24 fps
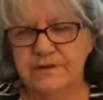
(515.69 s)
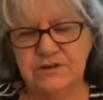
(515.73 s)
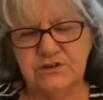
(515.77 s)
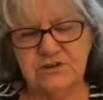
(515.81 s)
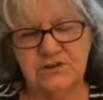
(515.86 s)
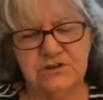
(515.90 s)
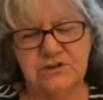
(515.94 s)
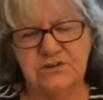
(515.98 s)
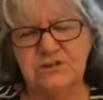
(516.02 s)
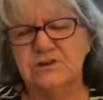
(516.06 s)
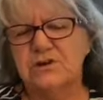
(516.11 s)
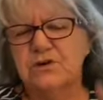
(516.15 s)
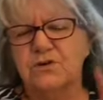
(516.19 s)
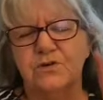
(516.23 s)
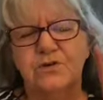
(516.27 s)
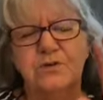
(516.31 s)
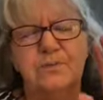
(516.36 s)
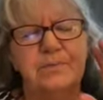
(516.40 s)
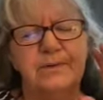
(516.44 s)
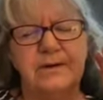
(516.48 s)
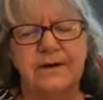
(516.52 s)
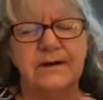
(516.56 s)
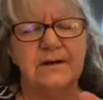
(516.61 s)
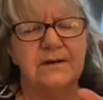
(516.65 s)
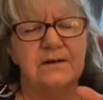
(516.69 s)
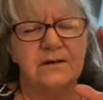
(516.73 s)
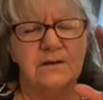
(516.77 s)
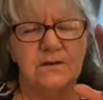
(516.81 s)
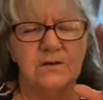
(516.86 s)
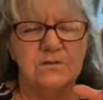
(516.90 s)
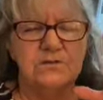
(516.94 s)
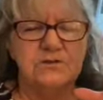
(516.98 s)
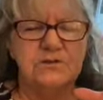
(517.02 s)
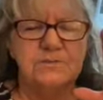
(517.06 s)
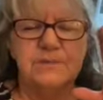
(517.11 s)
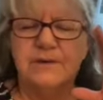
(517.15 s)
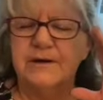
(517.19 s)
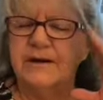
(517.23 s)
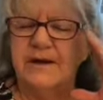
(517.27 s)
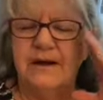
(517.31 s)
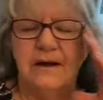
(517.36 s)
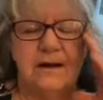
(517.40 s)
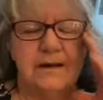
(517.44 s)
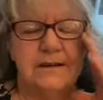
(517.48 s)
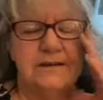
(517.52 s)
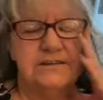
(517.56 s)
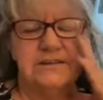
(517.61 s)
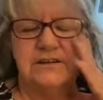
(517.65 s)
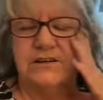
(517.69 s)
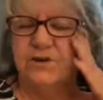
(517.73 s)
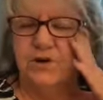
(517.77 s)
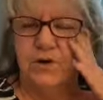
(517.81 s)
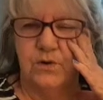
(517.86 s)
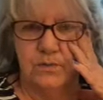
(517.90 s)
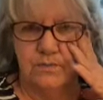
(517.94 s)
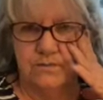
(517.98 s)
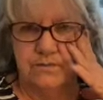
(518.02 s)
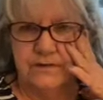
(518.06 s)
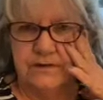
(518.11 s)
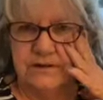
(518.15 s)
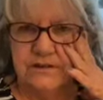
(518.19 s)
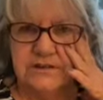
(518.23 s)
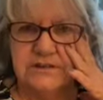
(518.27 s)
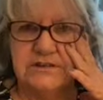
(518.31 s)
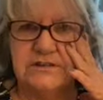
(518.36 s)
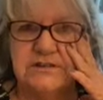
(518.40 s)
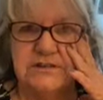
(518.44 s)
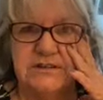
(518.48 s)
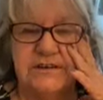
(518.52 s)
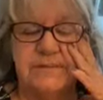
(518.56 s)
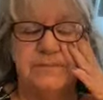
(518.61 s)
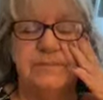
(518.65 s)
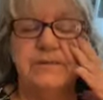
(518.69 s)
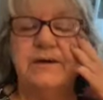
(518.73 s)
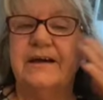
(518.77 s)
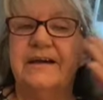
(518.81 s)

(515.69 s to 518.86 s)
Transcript: Just go to bed, close my eyes, and hopefully sleep.